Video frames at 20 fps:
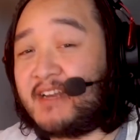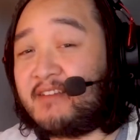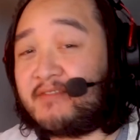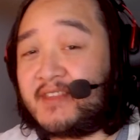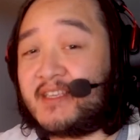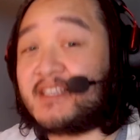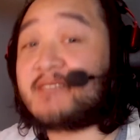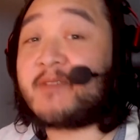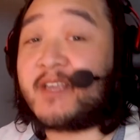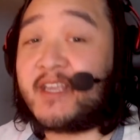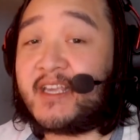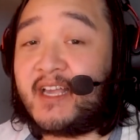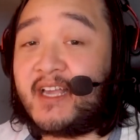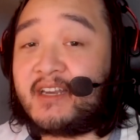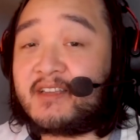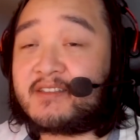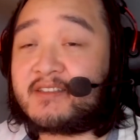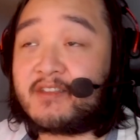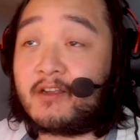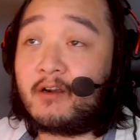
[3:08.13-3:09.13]
of these
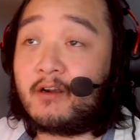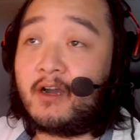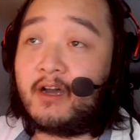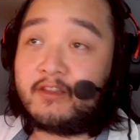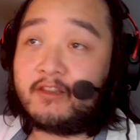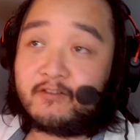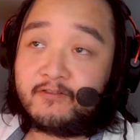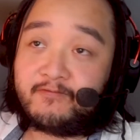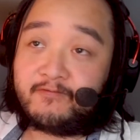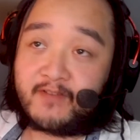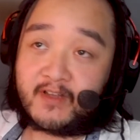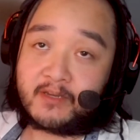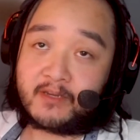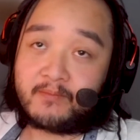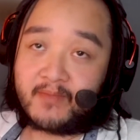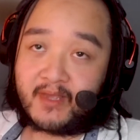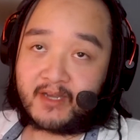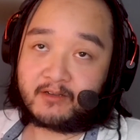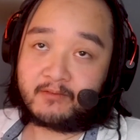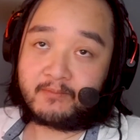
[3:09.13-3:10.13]
mechanics, there are other
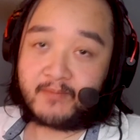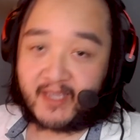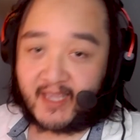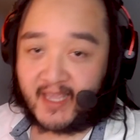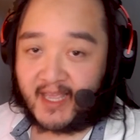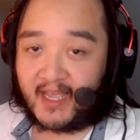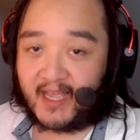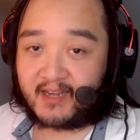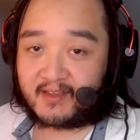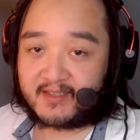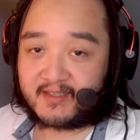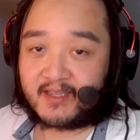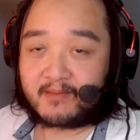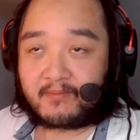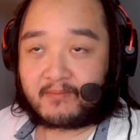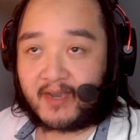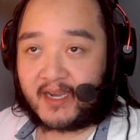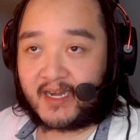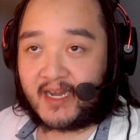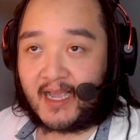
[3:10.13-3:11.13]
fundamental mechanics that
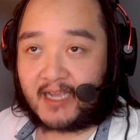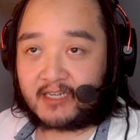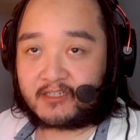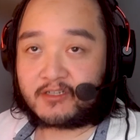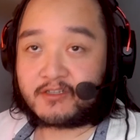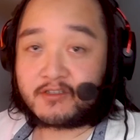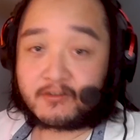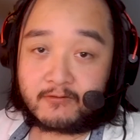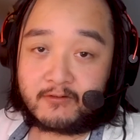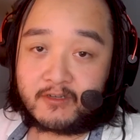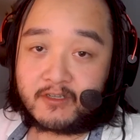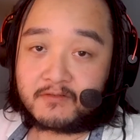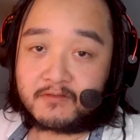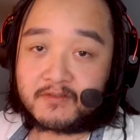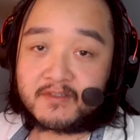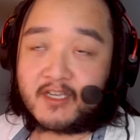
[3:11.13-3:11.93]
might actually screw you,